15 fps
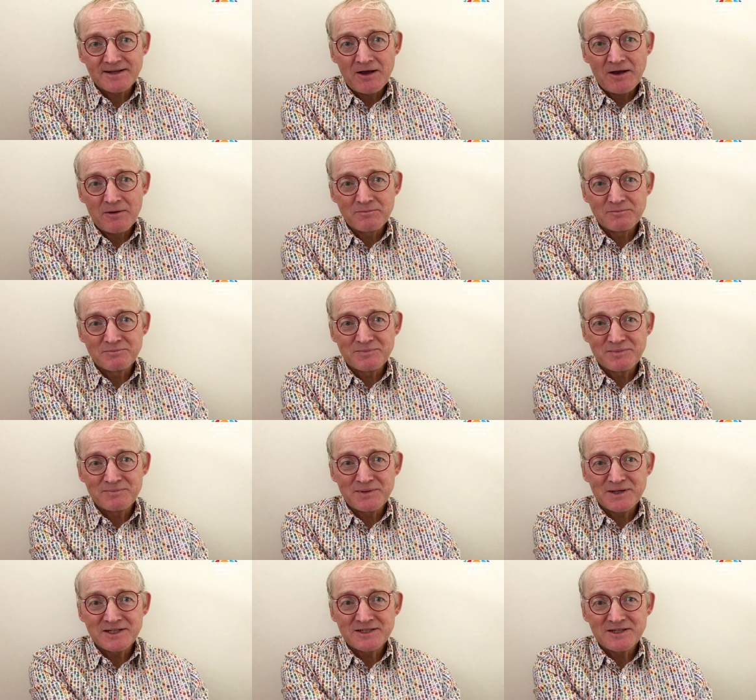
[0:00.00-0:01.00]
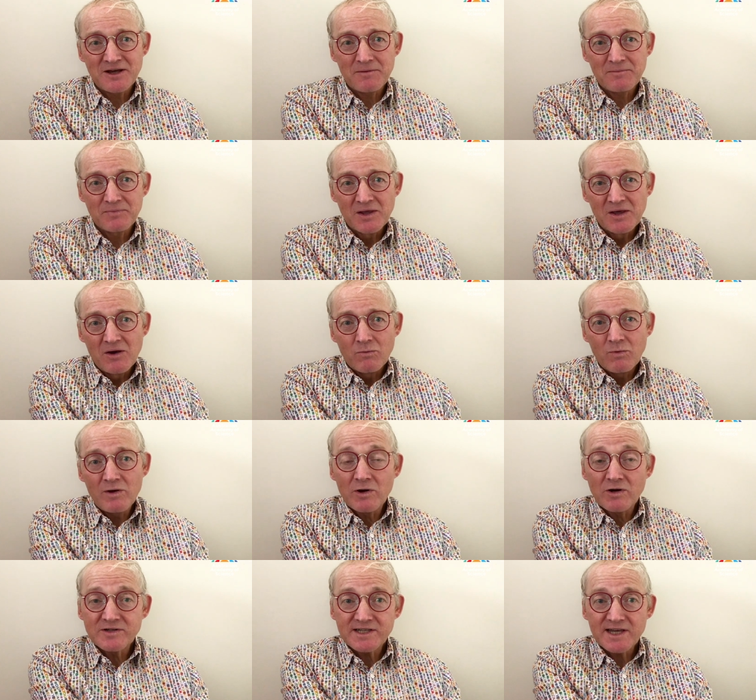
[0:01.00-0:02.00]
Um, but um, we
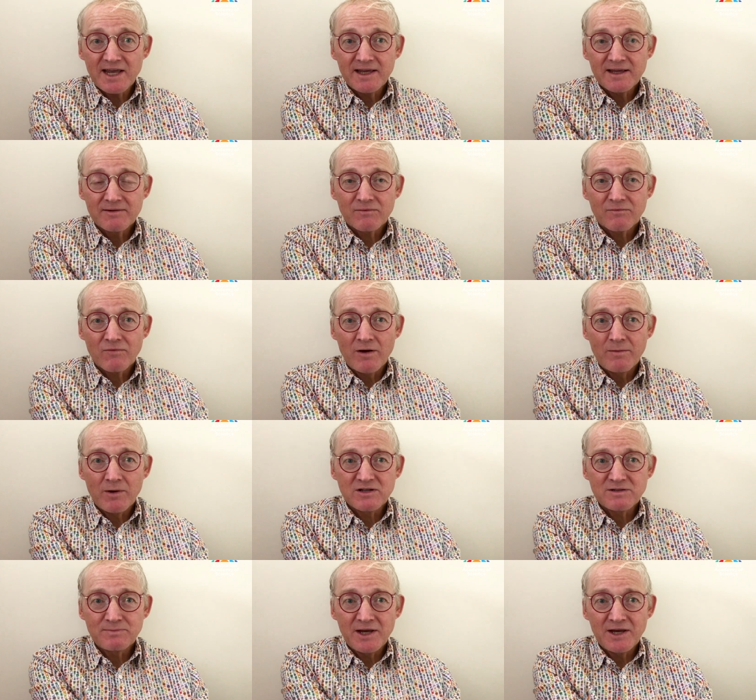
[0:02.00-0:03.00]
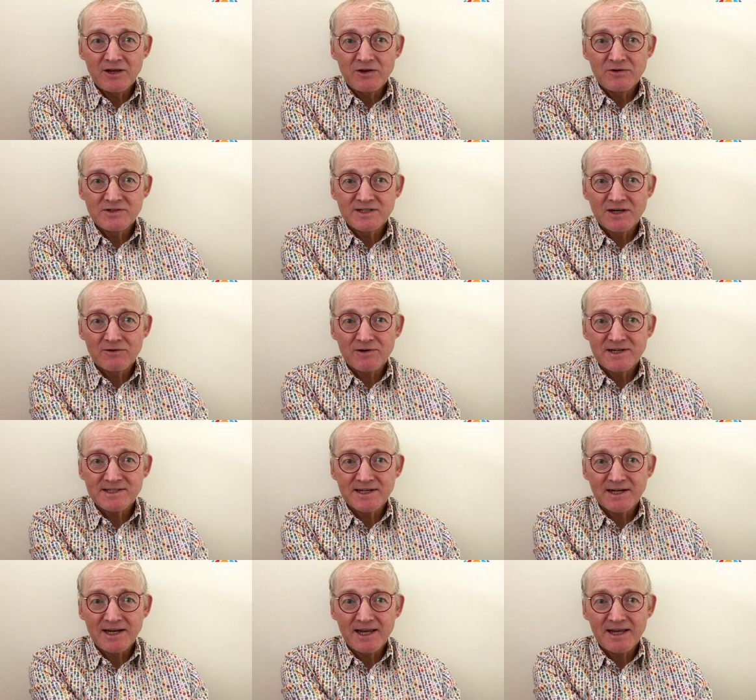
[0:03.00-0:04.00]
will see robots being used
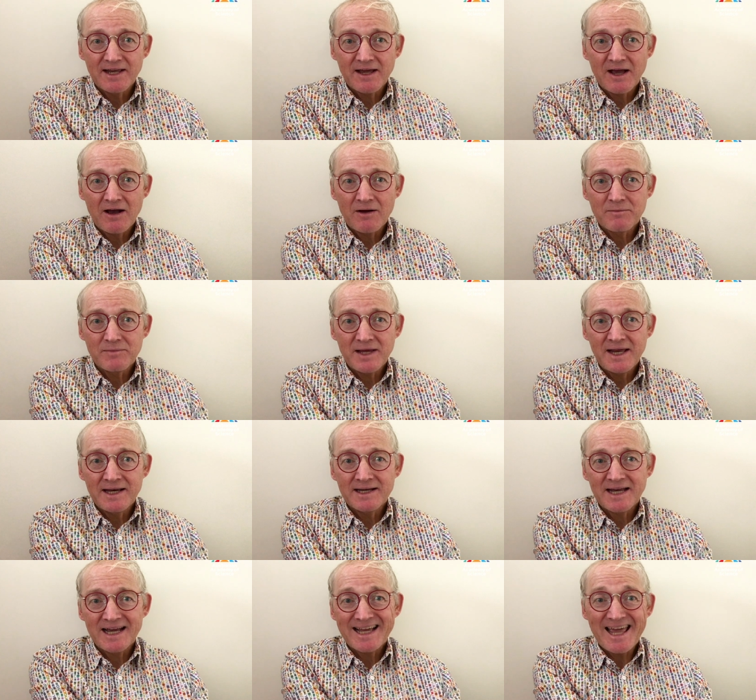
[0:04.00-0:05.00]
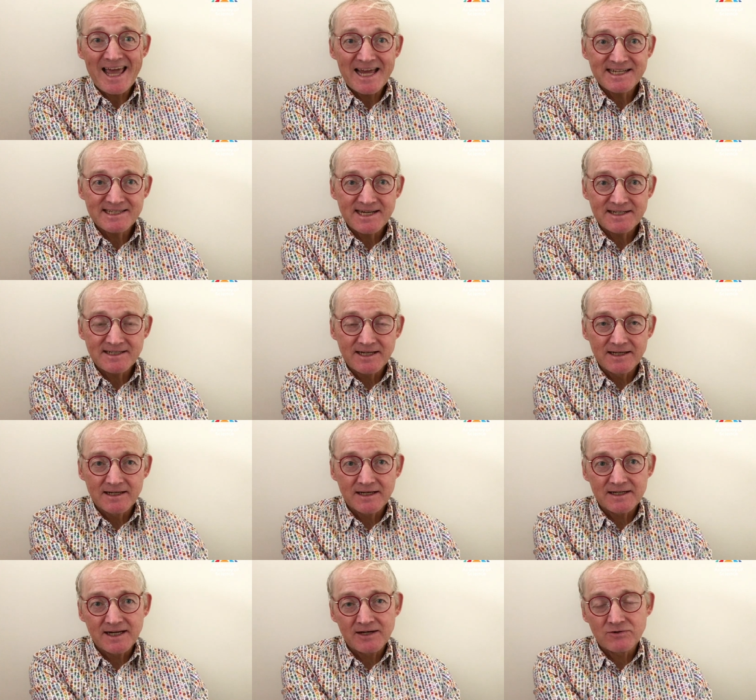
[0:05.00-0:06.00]
increasingly um, in a care setting
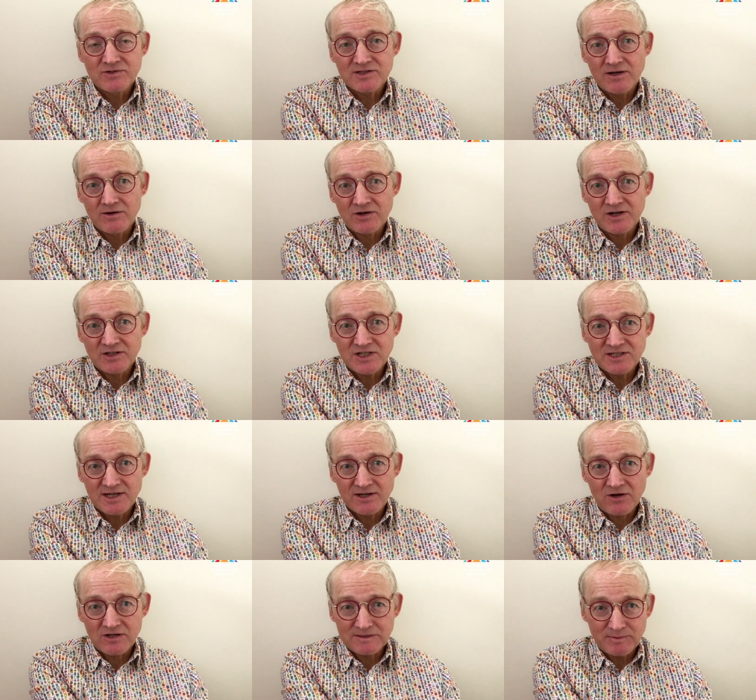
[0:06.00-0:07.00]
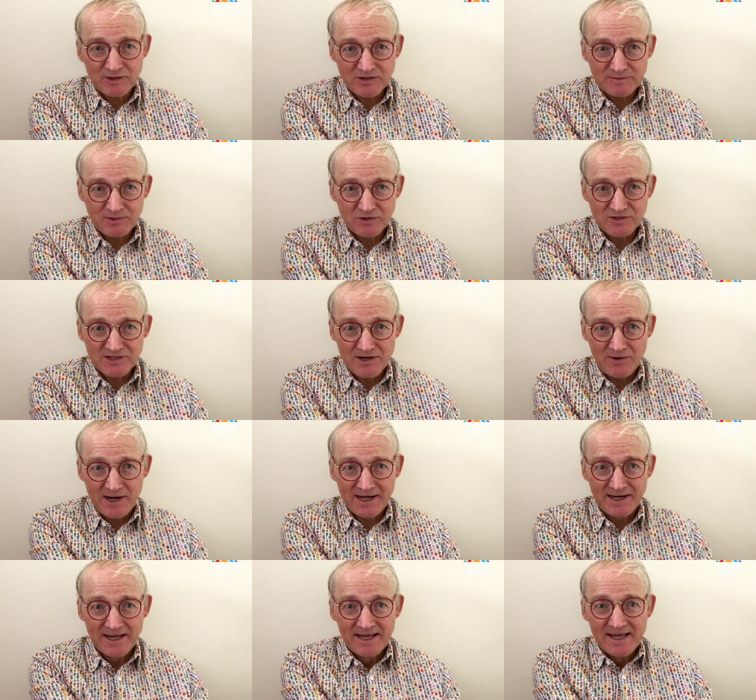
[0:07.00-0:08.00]
and in also not just in hospitals, but also
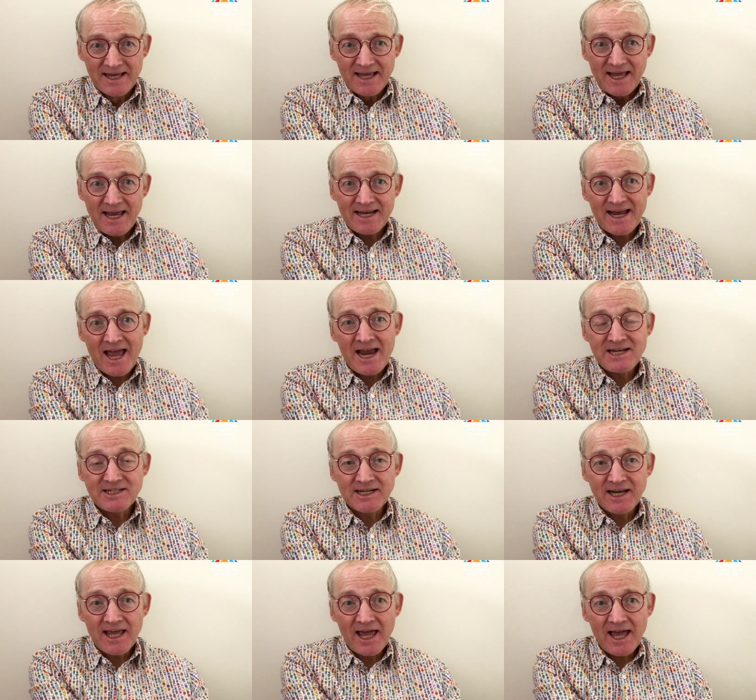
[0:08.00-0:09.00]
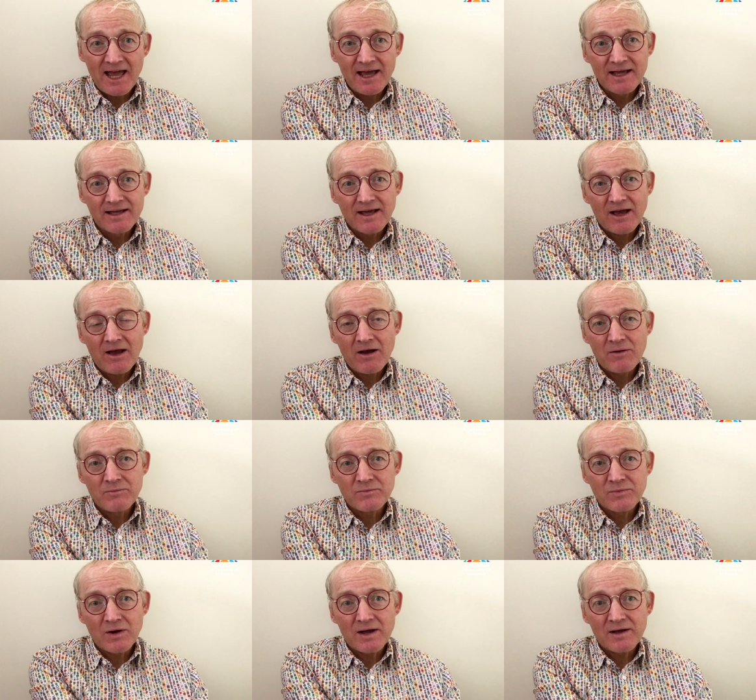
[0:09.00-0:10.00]
in, in aged care.
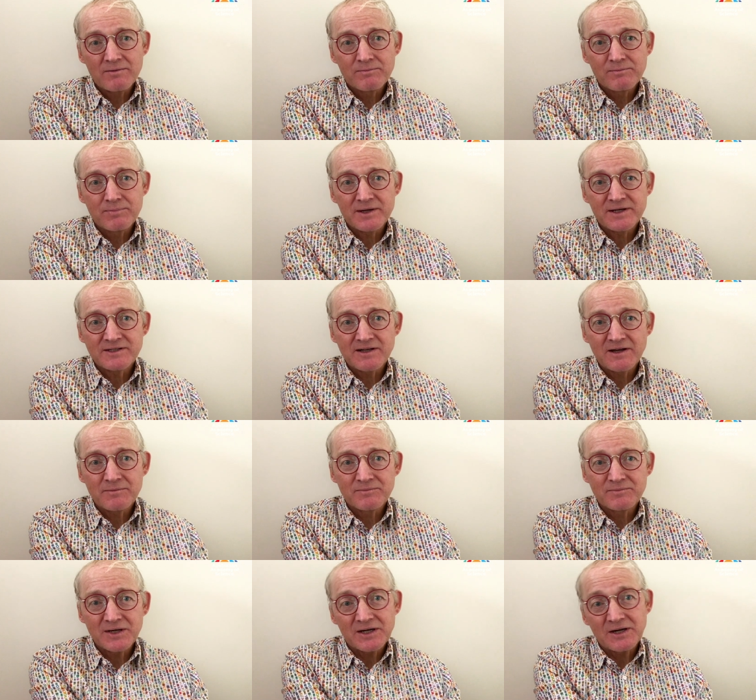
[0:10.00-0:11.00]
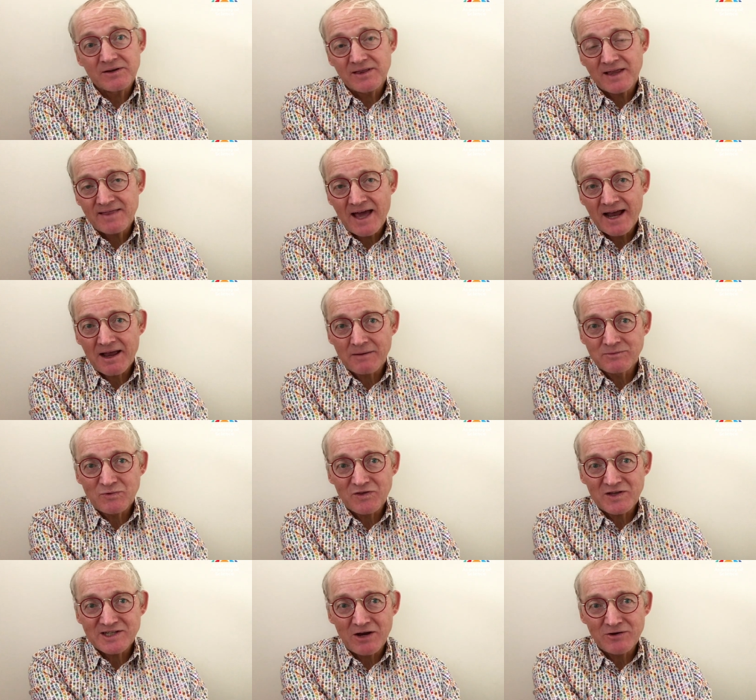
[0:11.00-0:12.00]
Um, but um, th- that comes
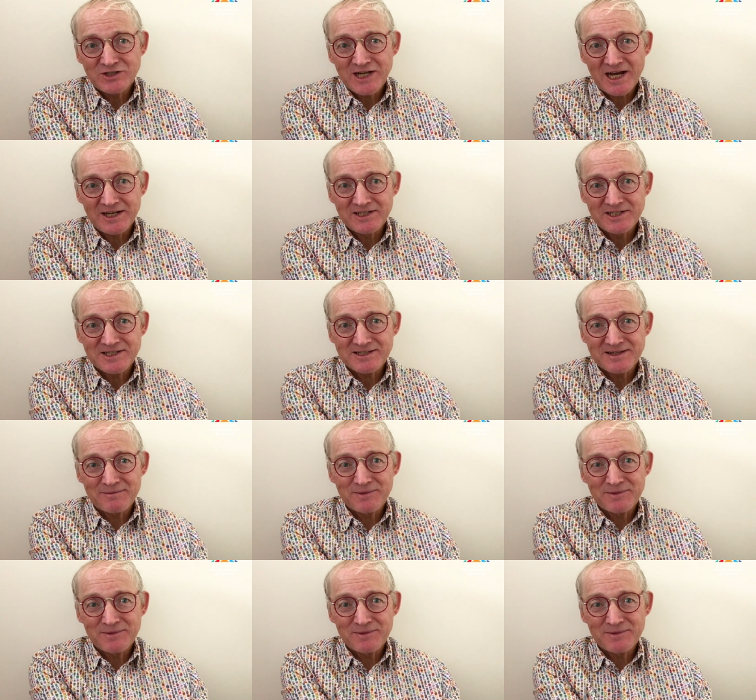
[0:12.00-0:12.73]
with its own challenges.